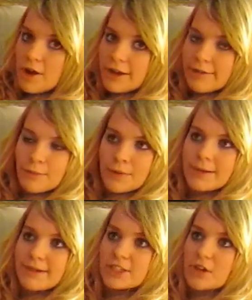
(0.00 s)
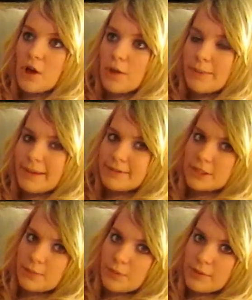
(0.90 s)
Okay, well, pretty much all babies
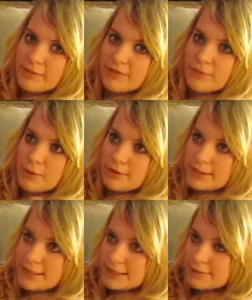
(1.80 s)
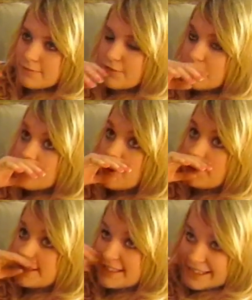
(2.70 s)
are born with phimosis.
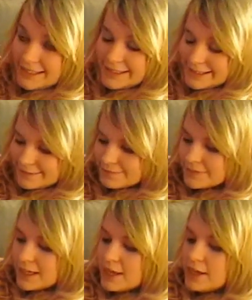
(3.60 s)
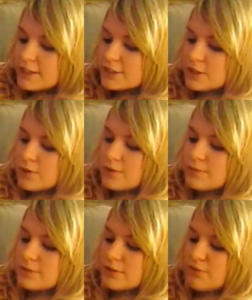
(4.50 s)
Phimosis.
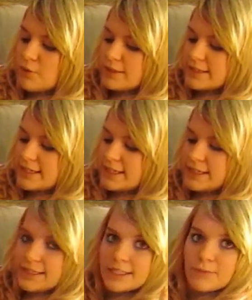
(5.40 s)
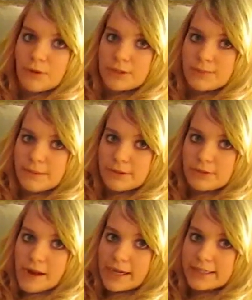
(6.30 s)
So the foreskin isn't supposed to be
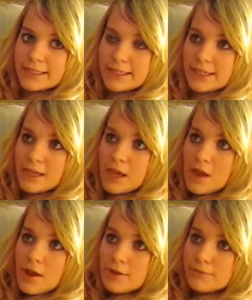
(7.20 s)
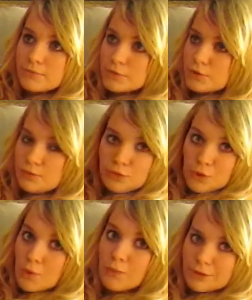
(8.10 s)
retracted. You
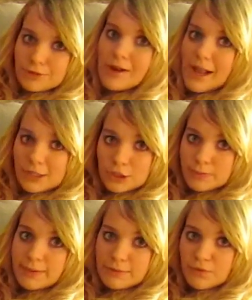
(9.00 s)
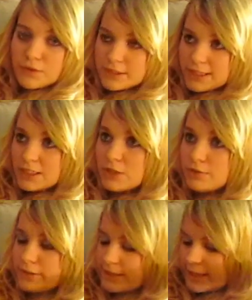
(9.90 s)
don't retract your baby's foreskin. You
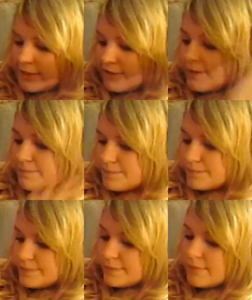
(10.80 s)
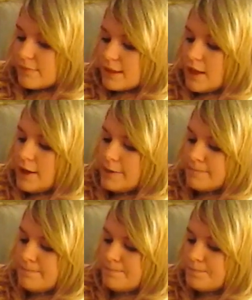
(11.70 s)
just leave it
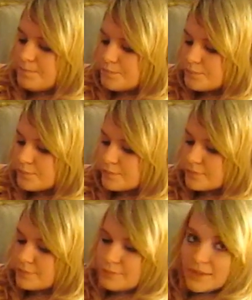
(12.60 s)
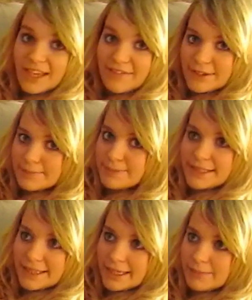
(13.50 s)
um, if you can
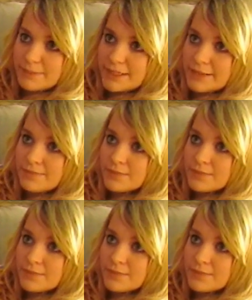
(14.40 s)
pee, let it be.